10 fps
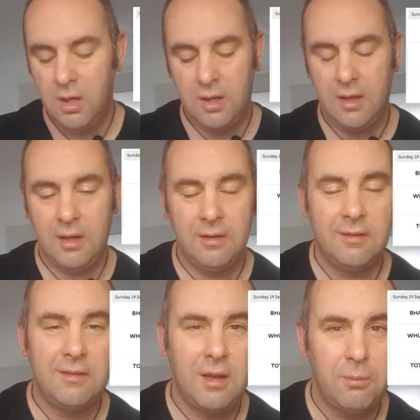and
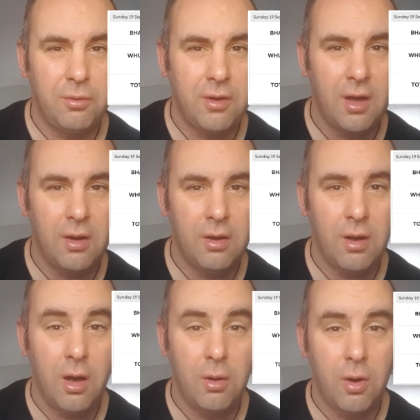the teams
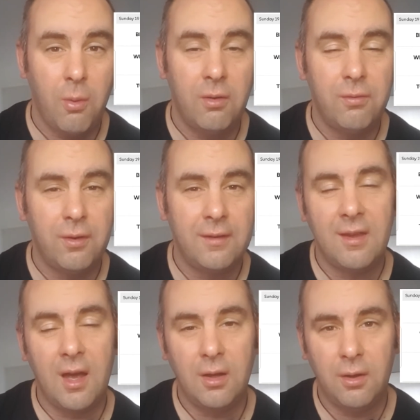that are going for the
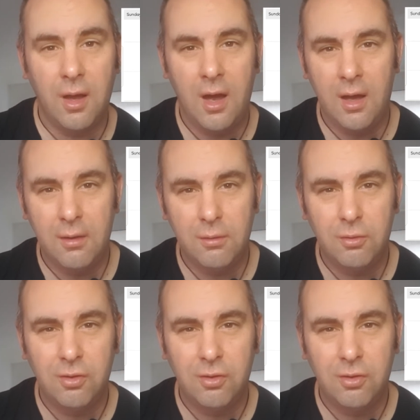title are